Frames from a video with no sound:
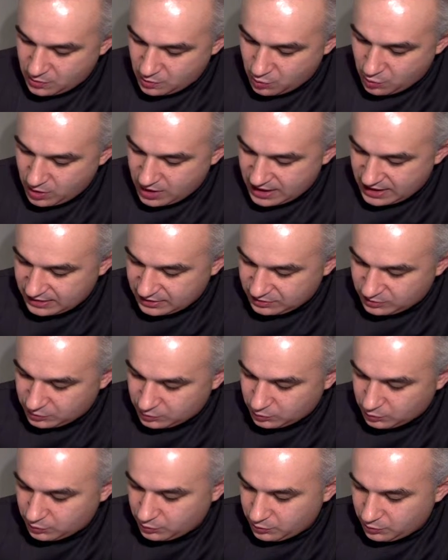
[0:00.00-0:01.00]
one,
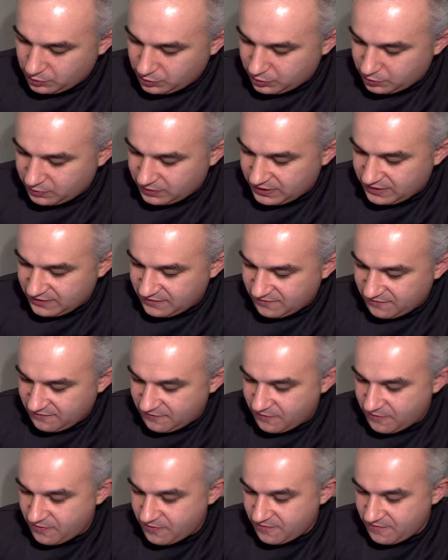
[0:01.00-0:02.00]
two, three,
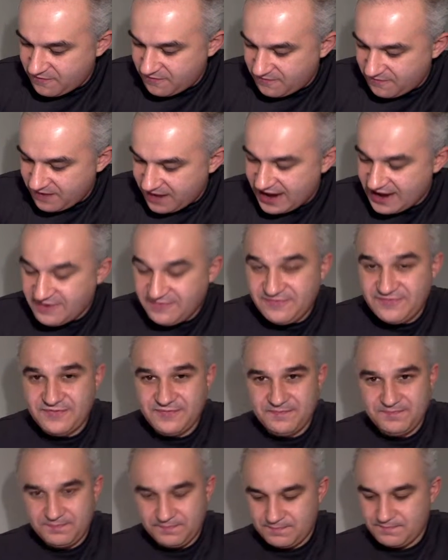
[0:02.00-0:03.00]
four, five.
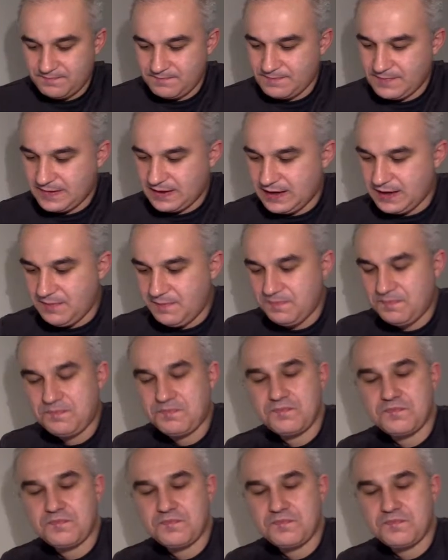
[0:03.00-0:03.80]
Okay.